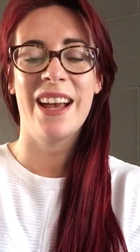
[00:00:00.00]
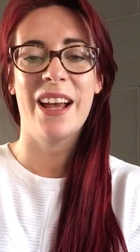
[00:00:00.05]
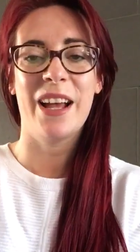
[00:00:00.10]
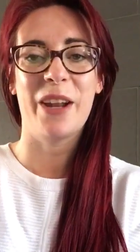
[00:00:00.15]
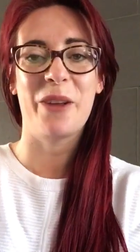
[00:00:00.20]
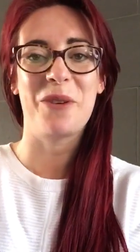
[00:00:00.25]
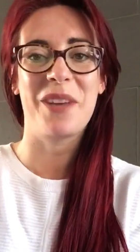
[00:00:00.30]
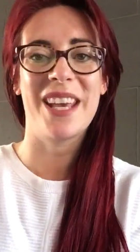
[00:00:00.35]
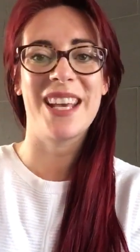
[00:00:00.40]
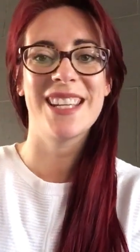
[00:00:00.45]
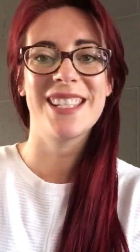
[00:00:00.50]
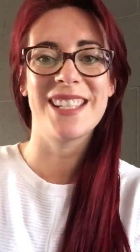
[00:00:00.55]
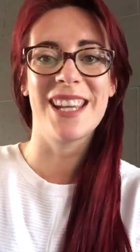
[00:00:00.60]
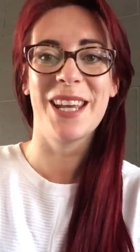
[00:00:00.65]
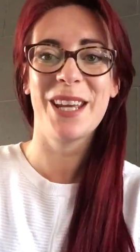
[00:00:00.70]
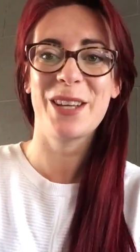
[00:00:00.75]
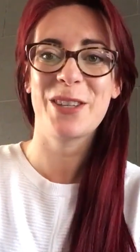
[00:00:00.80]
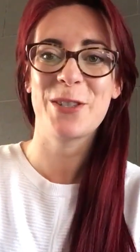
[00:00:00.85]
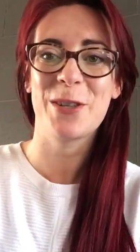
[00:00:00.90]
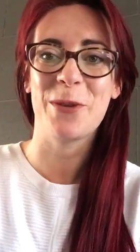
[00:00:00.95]
Hello, Year
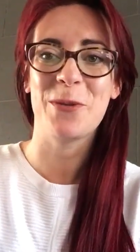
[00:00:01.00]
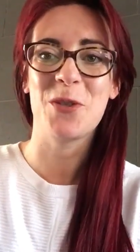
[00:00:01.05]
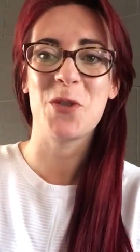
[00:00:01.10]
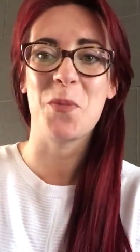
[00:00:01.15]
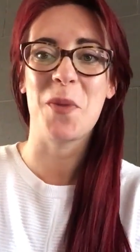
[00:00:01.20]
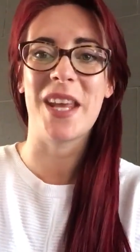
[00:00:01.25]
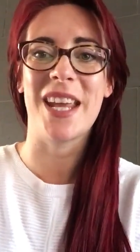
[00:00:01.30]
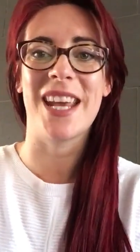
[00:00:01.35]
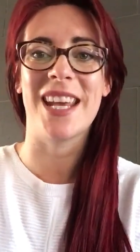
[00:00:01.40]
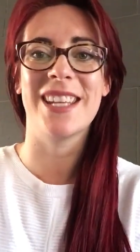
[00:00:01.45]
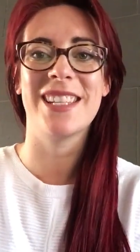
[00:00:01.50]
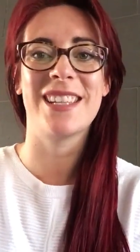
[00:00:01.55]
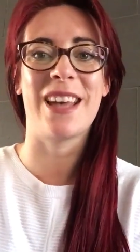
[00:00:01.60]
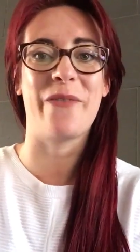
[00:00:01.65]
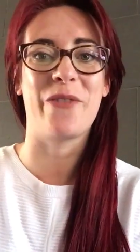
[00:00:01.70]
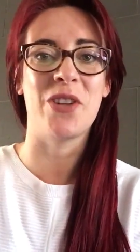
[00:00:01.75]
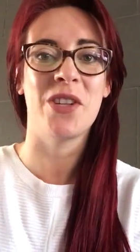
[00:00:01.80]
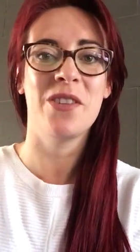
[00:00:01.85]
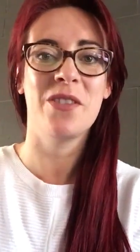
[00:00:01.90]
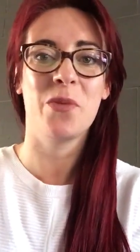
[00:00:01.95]
6, soon to be Year
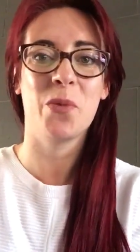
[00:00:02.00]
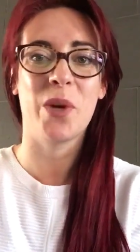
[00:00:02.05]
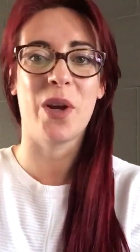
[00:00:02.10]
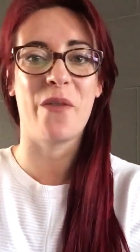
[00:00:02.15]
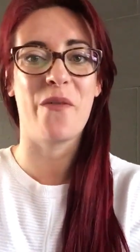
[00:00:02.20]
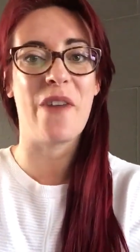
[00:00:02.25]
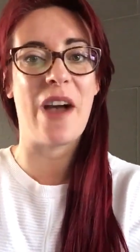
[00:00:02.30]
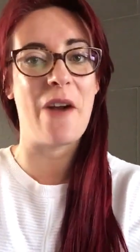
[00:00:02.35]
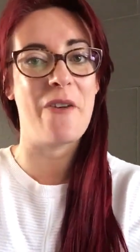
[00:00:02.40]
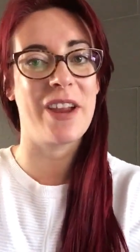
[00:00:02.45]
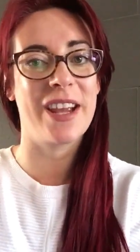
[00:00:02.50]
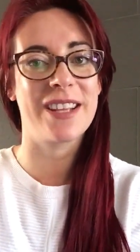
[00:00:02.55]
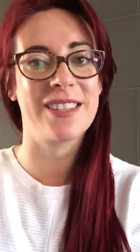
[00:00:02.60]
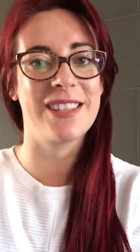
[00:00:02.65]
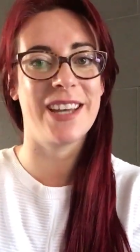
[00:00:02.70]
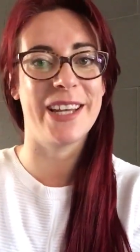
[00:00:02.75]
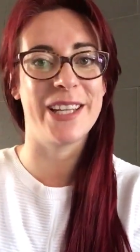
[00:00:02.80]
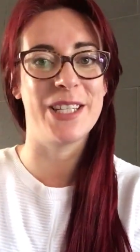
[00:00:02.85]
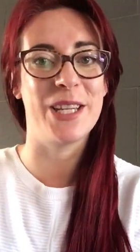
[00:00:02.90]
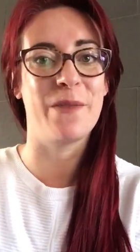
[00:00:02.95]
7. We are very
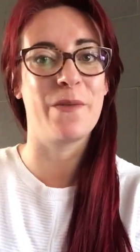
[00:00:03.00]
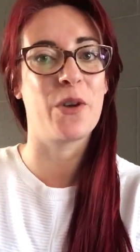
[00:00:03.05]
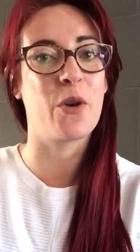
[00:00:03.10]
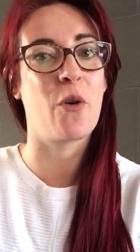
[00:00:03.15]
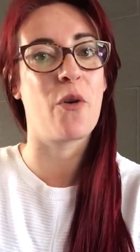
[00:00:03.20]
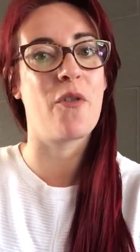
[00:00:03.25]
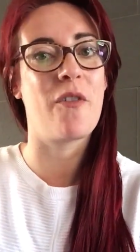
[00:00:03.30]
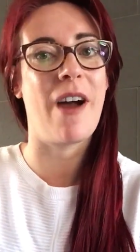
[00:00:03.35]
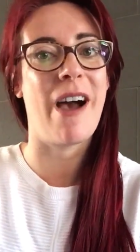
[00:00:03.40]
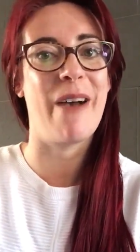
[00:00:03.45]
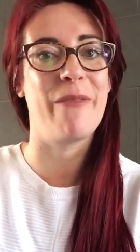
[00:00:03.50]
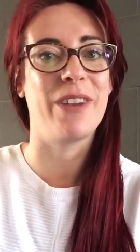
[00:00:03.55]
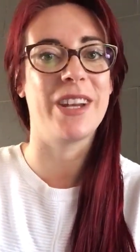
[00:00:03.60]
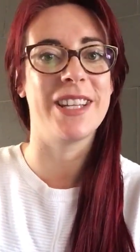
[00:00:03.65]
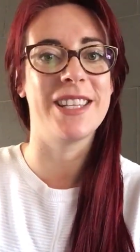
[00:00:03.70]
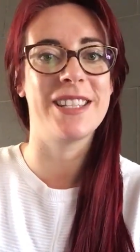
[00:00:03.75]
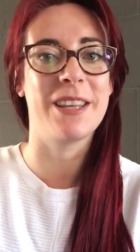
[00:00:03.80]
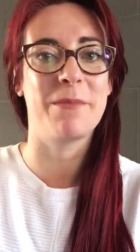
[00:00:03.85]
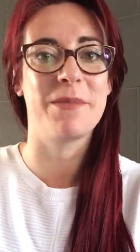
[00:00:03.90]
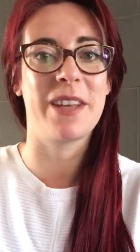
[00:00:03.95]
excited for your arrival
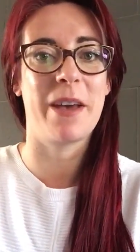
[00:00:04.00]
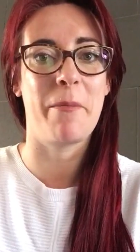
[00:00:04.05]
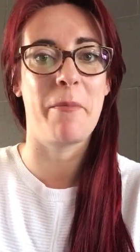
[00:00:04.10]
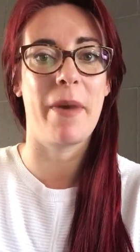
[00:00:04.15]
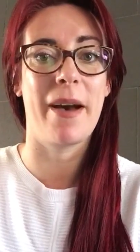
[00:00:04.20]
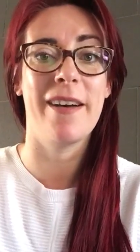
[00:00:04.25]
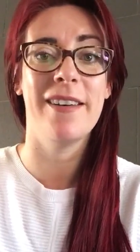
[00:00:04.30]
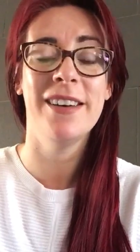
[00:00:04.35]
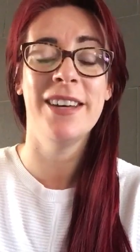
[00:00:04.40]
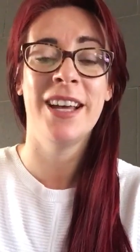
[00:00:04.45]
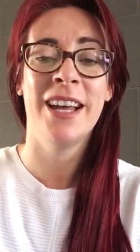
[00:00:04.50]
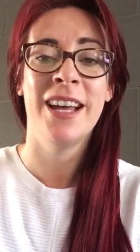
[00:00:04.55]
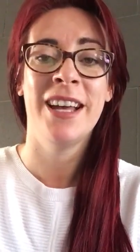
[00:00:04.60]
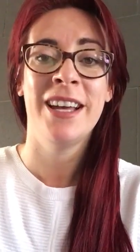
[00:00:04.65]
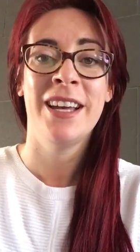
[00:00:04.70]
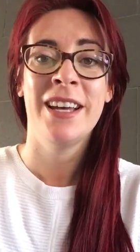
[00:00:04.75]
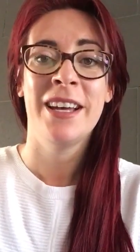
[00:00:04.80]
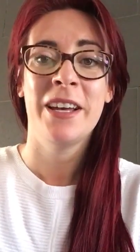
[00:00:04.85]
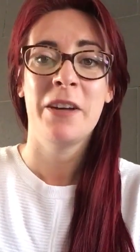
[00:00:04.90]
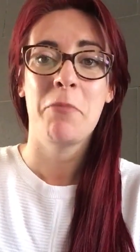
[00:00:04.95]
in September.
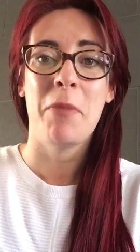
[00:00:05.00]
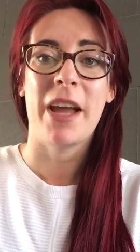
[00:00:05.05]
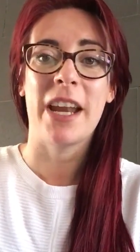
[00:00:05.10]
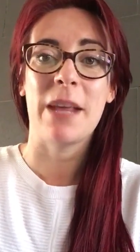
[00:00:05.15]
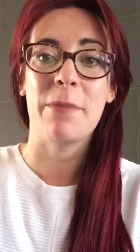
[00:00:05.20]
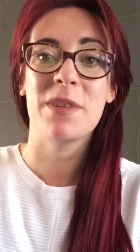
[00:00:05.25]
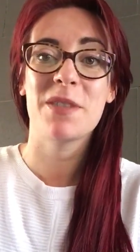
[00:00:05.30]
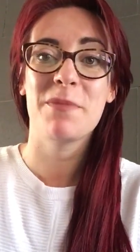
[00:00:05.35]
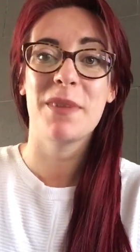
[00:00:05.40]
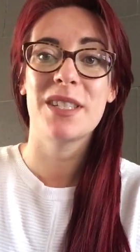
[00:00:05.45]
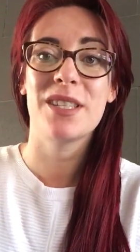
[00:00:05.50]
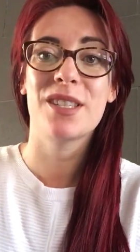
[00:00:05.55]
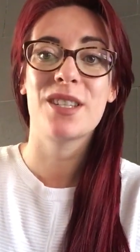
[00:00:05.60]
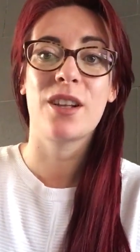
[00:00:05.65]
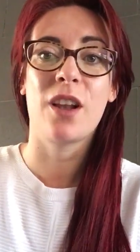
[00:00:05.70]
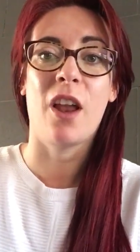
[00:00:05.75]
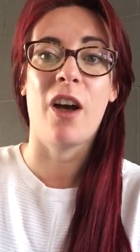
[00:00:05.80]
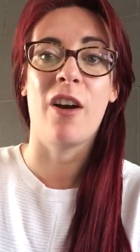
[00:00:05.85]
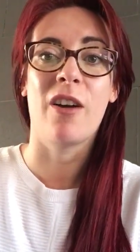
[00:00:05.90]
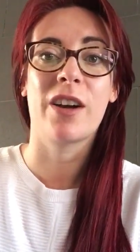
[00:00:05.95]
My name is Mrs.
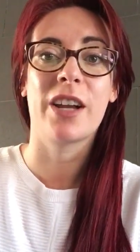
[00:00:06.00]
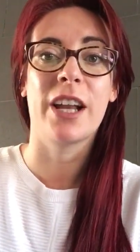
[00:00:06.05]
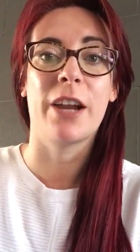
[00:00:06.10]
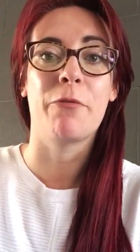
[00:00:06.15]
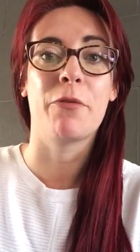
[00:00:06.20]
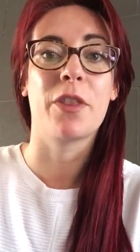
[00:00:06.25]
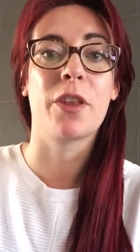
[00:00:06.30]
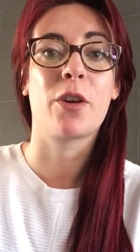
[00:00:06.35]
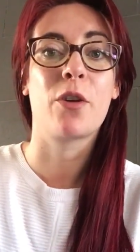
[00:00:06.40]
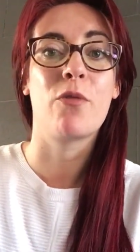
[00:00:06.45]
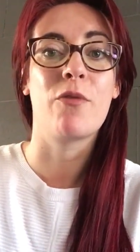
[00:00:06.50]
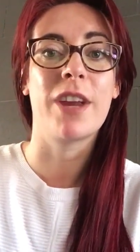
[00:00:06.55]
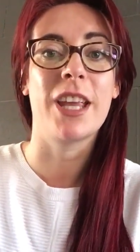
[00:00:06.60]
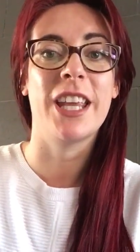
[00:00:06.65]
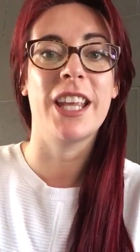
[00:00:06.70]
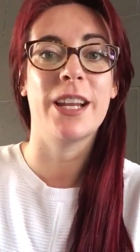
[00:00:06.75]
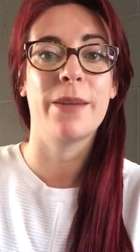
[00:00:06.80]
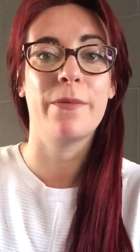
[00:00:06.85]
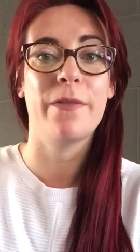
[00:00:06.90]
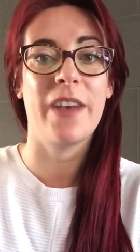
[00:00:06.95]
Clark and I run the
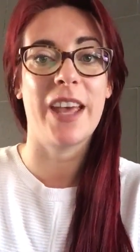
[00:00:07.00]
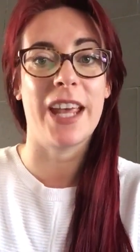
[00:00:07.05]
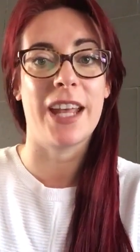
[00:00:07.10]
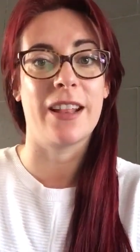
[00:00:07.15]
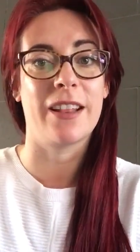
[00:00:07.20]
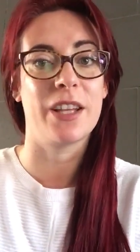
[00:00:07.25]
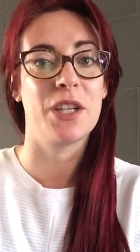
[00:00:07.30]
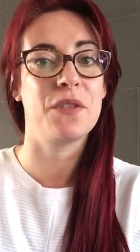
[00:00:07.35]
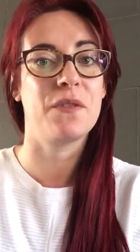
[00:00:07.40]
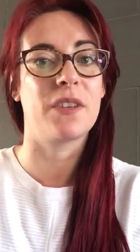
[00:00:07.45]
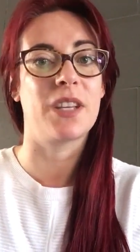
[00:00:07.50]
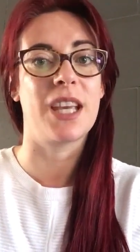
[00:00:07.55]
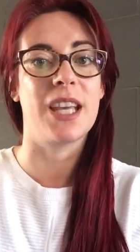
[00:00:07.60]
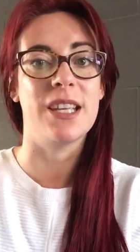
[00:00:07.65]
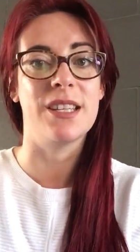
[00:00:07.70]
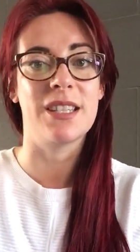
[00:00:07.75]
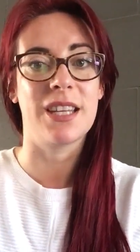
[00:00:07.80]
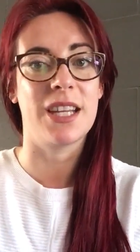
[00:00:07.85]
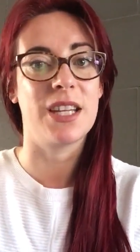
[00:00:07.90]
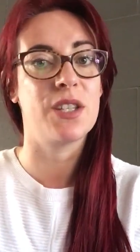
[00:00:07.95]
curriculum for English for Key
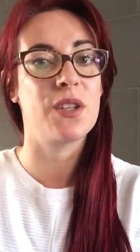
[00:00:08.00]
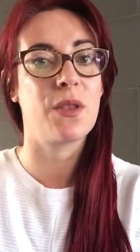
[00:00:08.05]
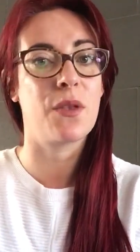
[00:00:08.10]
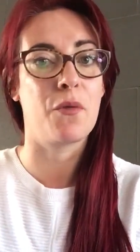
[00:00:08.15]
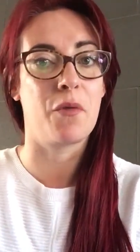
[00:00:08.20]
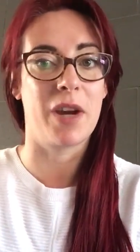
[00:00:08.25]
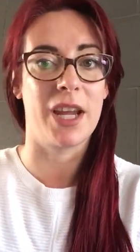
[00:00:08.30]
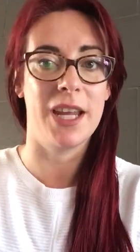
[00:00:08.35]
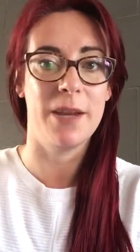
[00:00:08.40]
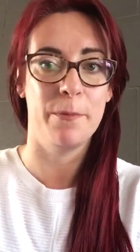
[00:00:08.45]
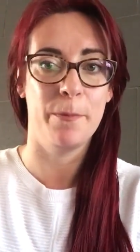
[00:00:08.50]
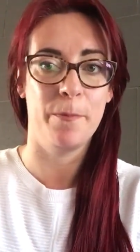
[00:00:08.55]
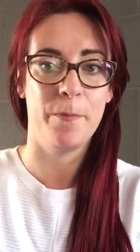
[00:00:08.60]
Stage 3.